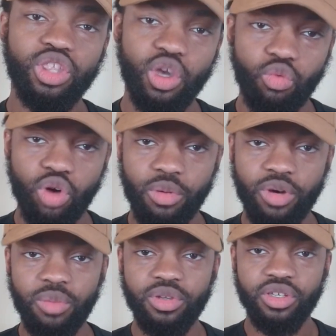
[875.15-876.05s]
you're
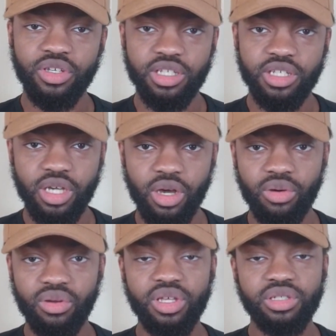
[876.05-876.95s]
warmed up and you're good to
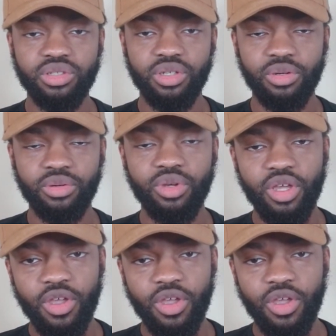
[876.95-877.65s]
go. So